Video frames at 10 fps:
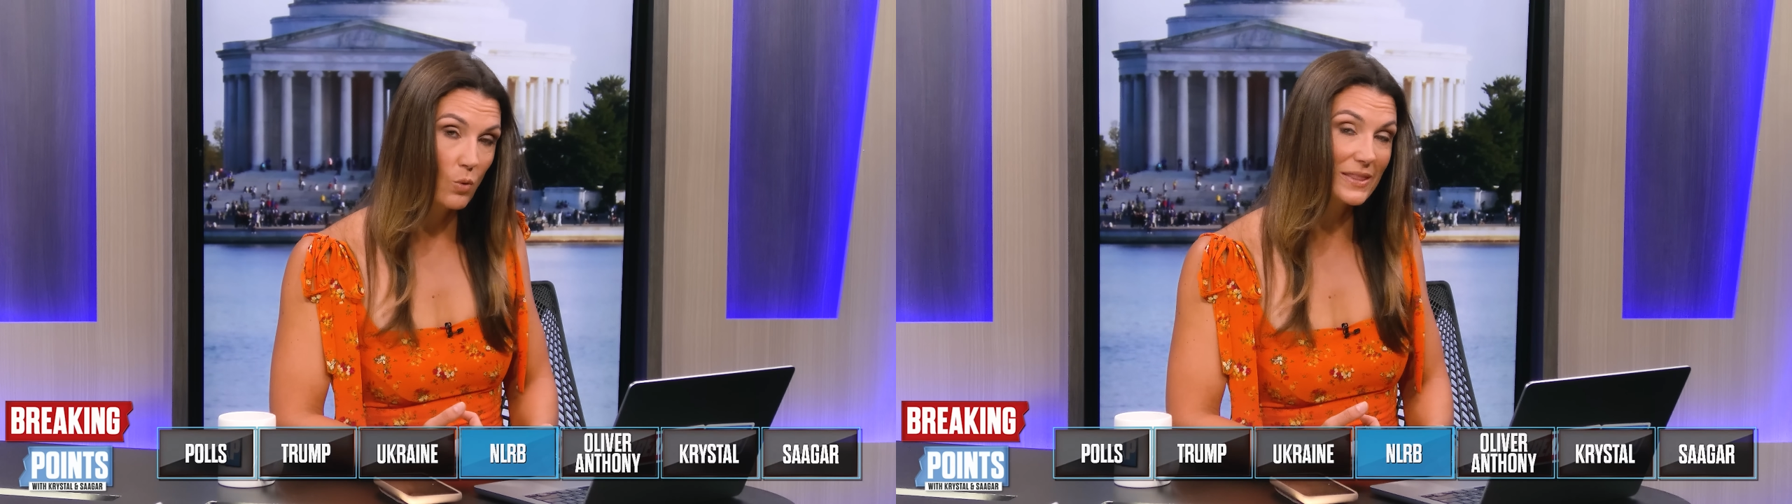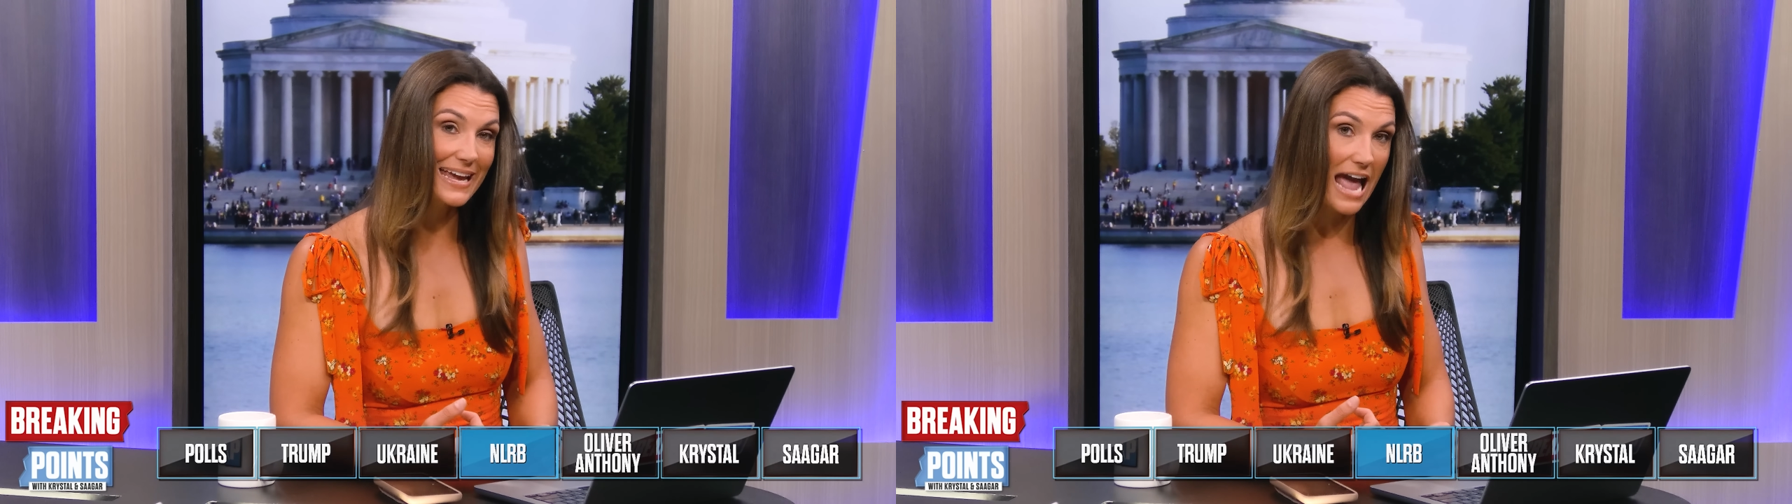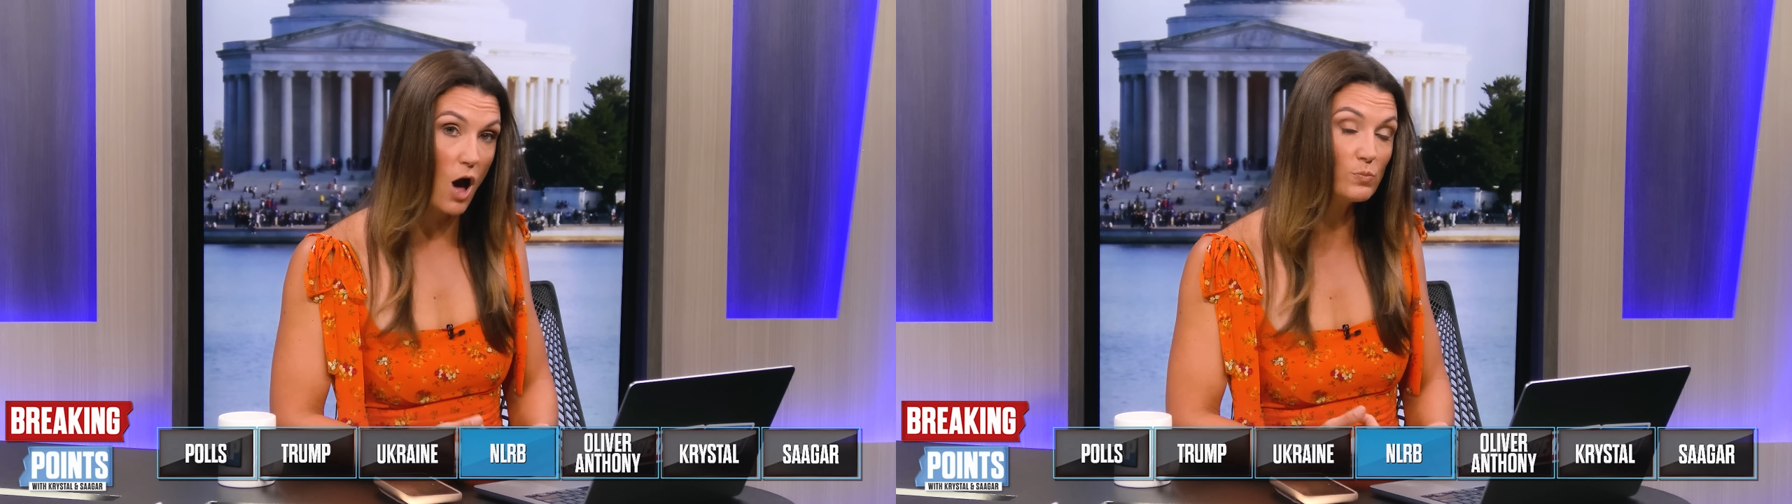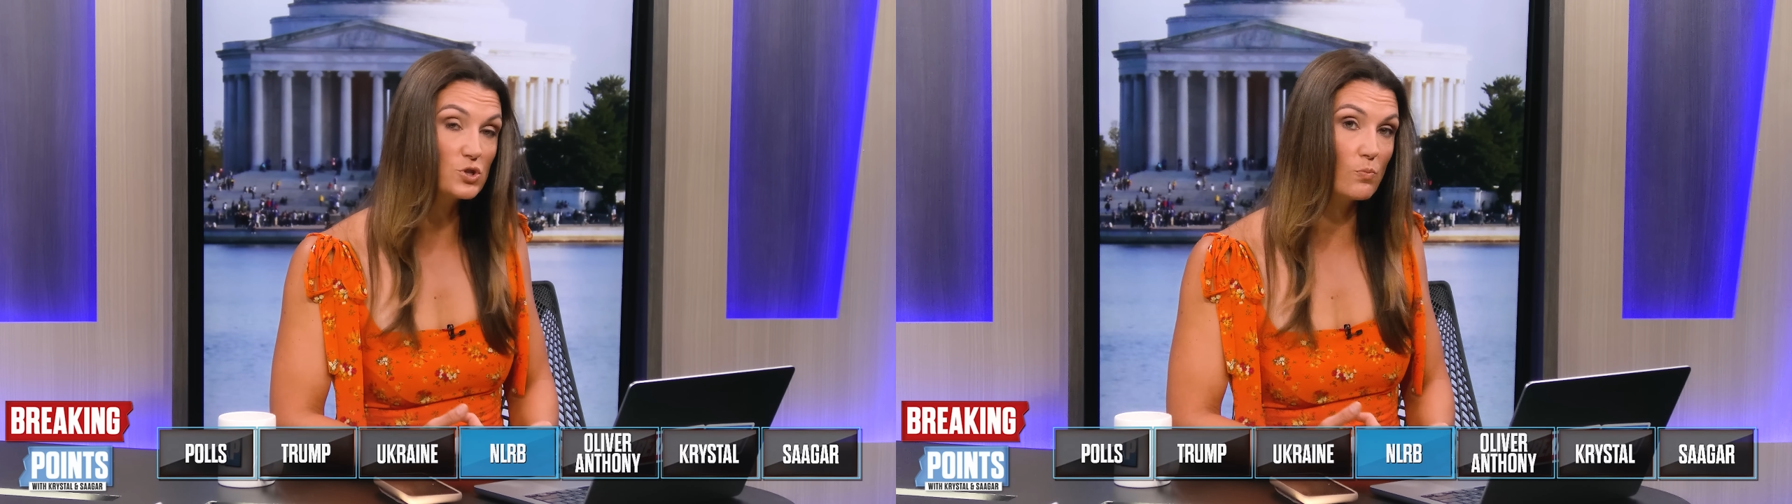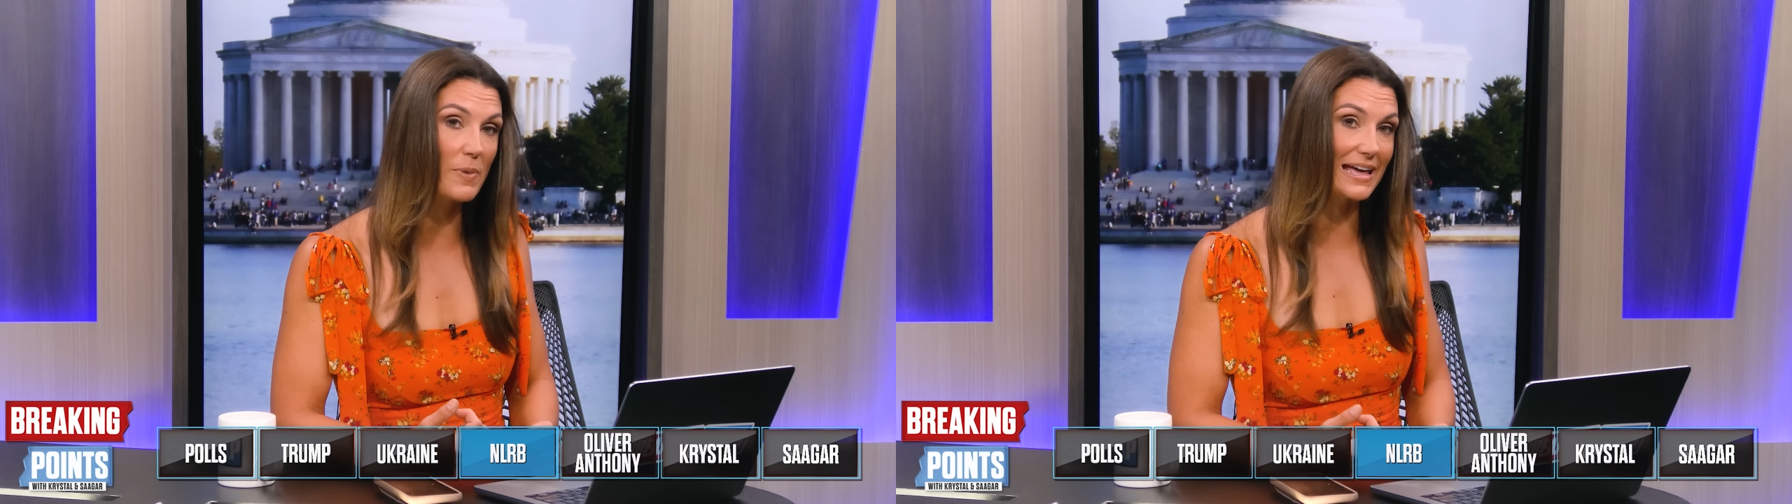when they
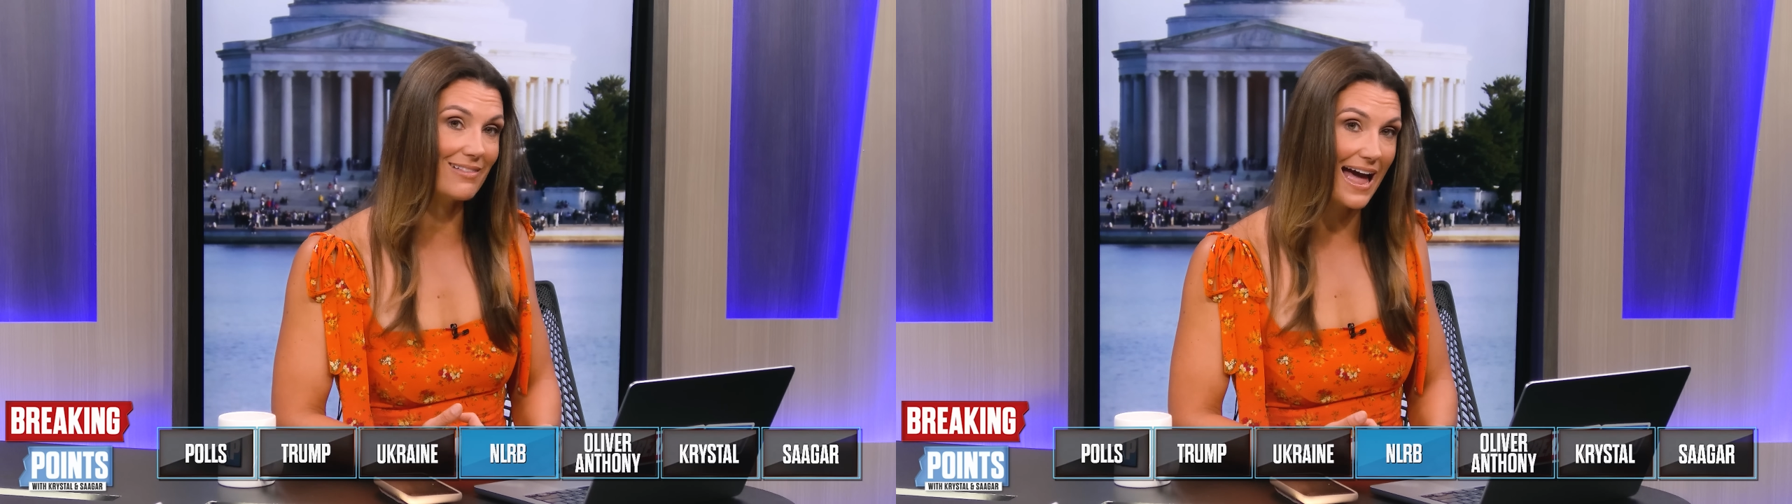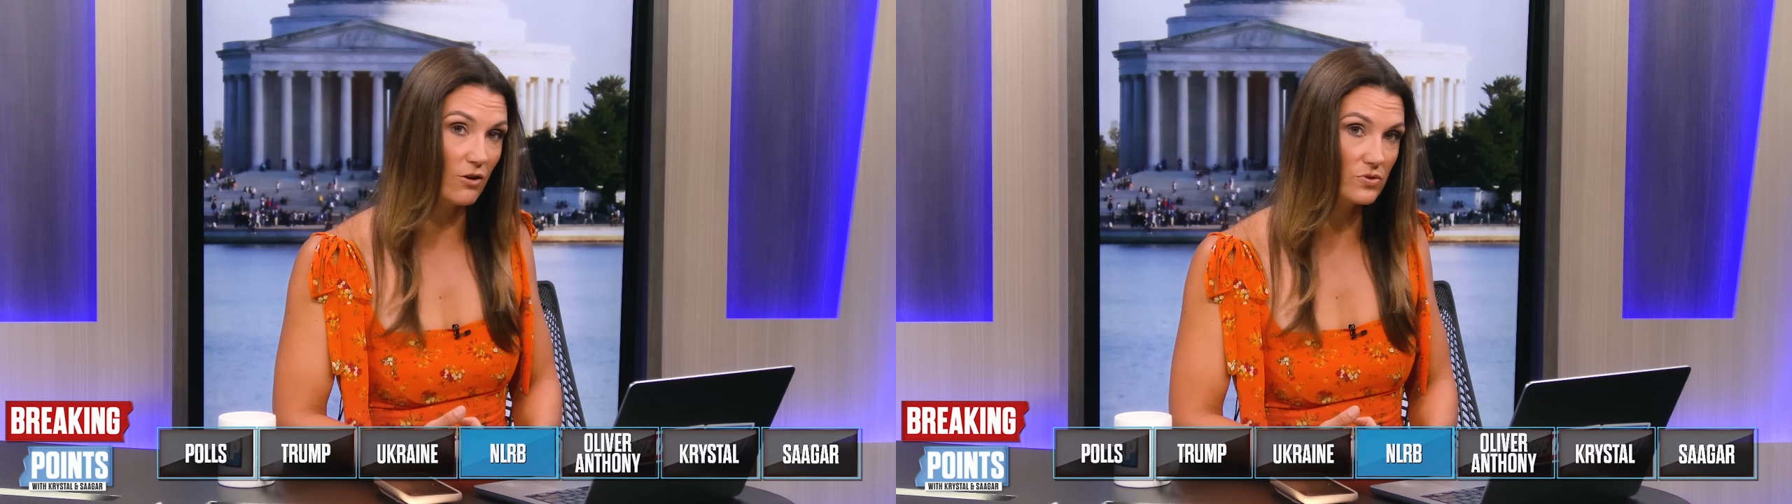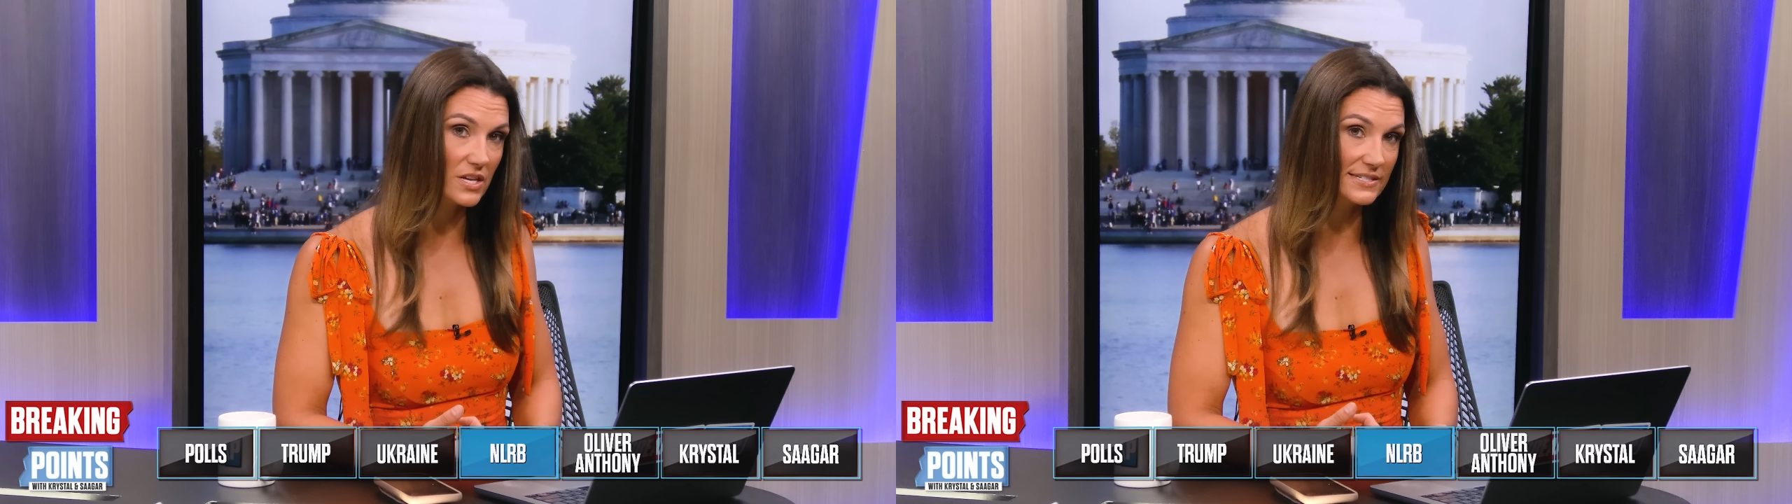helped to bail out